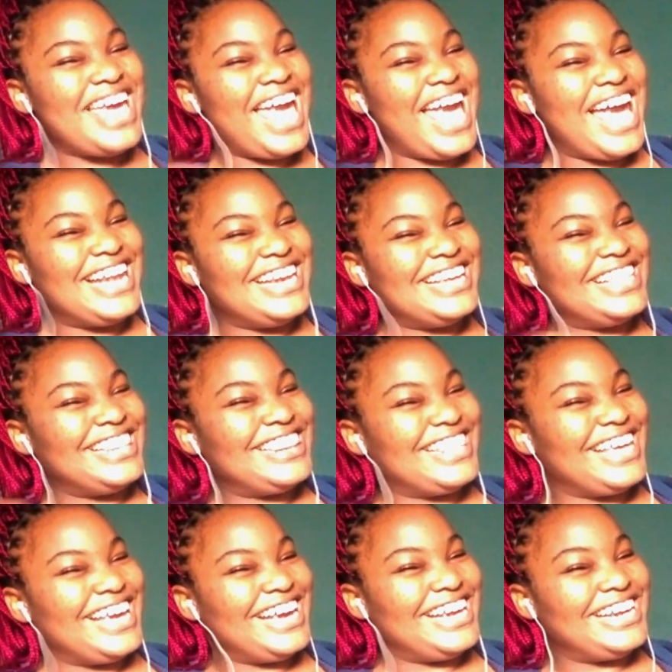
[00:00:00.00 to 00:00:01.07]

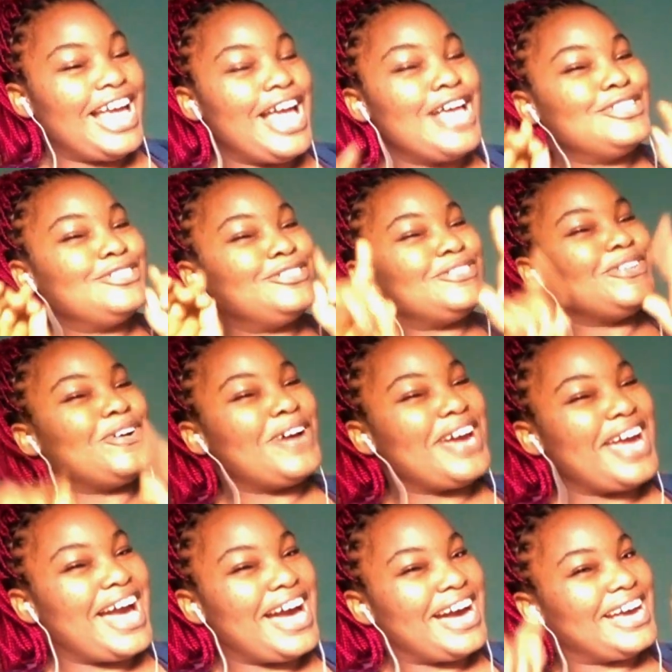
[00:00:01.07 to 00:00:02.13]
Anything,
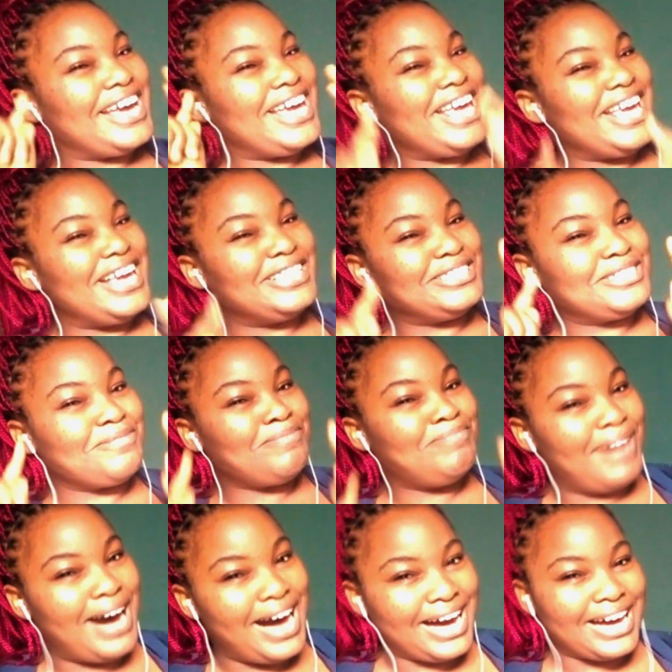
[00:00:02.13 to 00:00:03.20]
SoHyang is
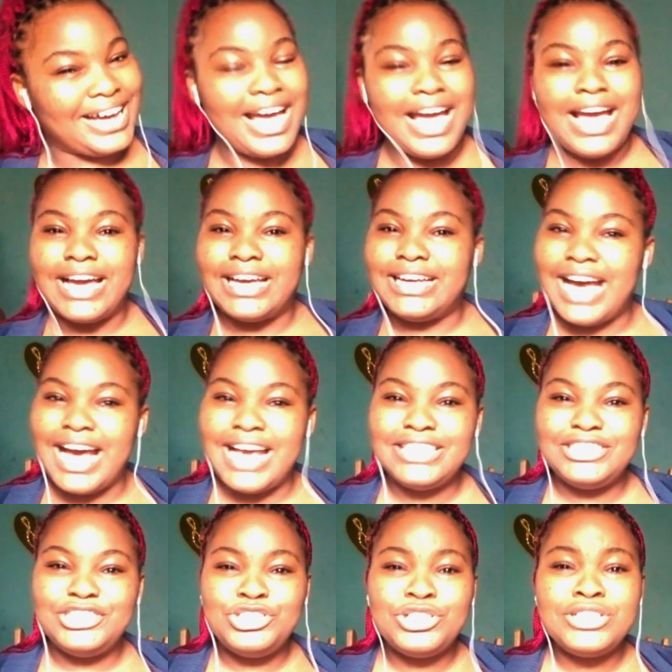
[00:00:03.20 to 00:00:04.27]
back.
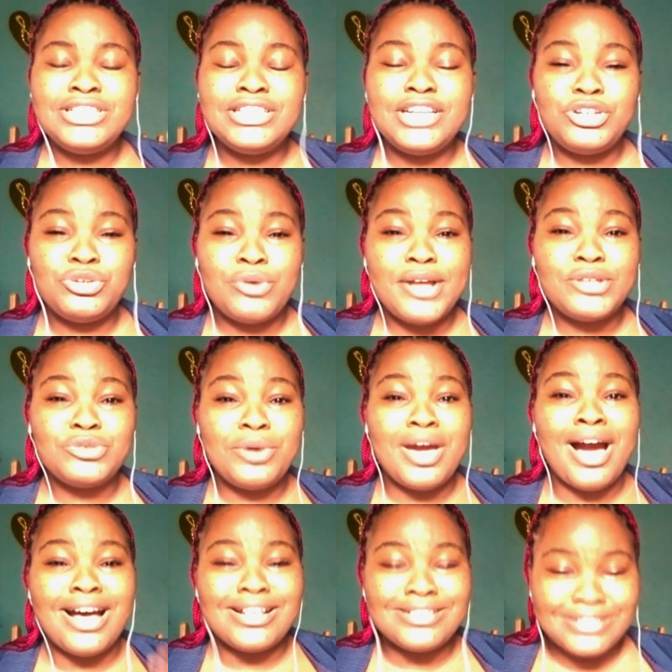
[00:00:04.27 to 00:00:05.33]
Guys, she just did a duet with
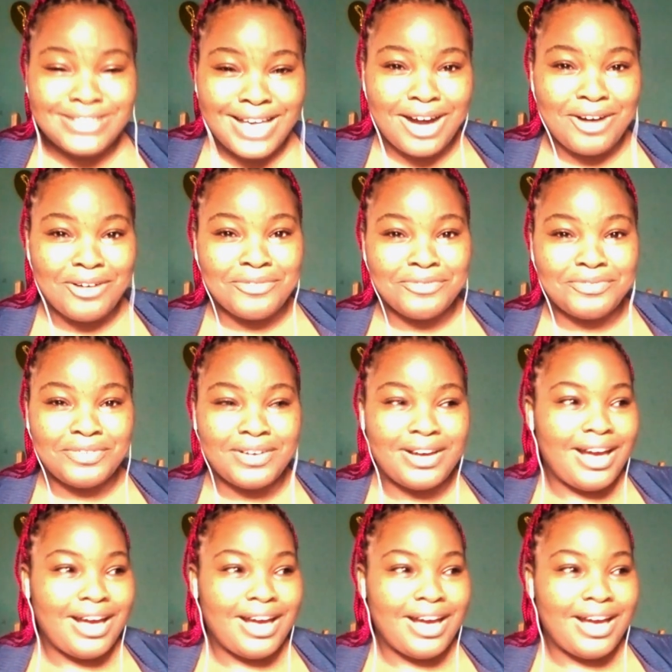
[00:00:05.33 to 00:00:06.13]
herself.